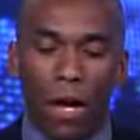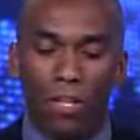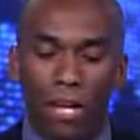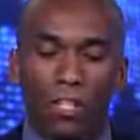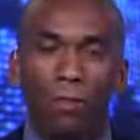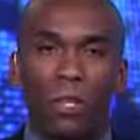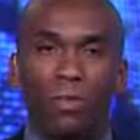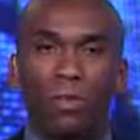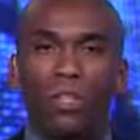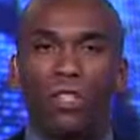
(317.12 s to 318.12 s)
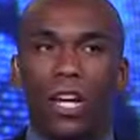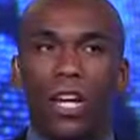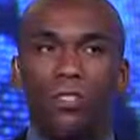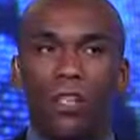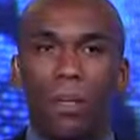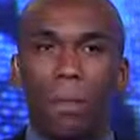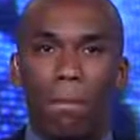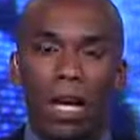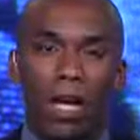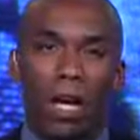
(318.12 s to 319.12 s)
a testament to the changing
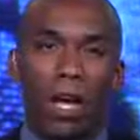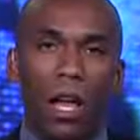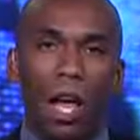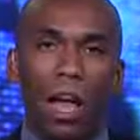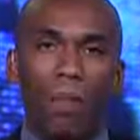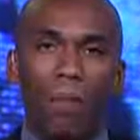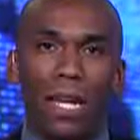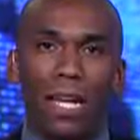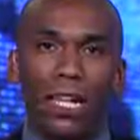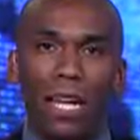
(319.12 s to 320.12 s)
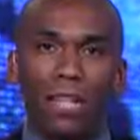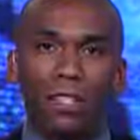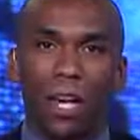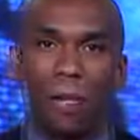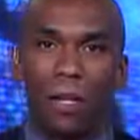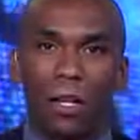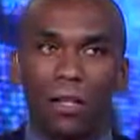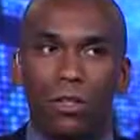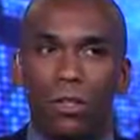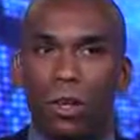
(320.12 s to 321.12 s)
media, how the media landscape
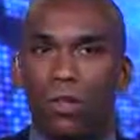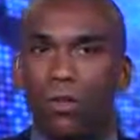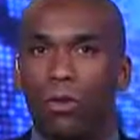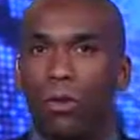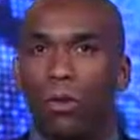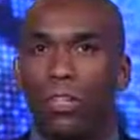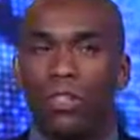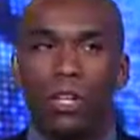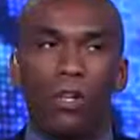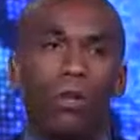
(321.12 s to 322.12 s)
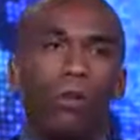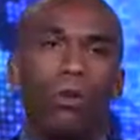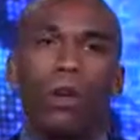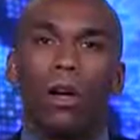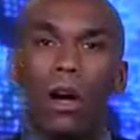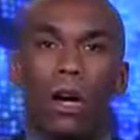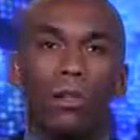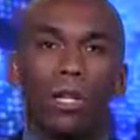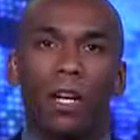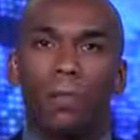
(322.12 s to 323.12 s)
is going to continue uh,
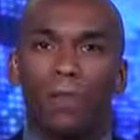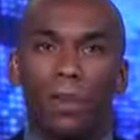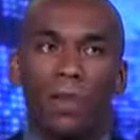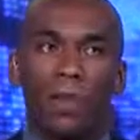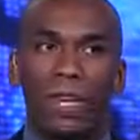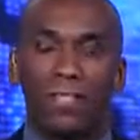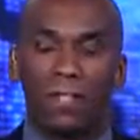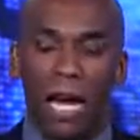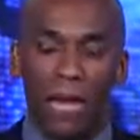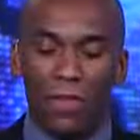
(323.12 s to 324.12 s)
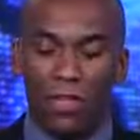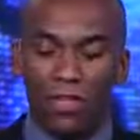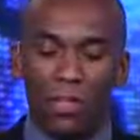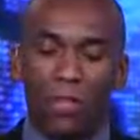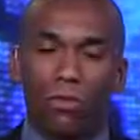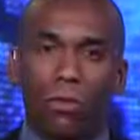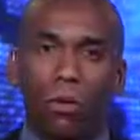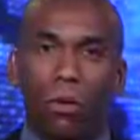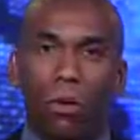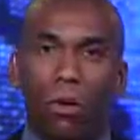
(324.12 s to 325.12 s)
to become something that's not this
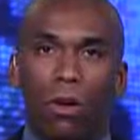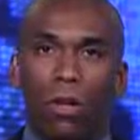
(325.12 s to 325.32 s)
central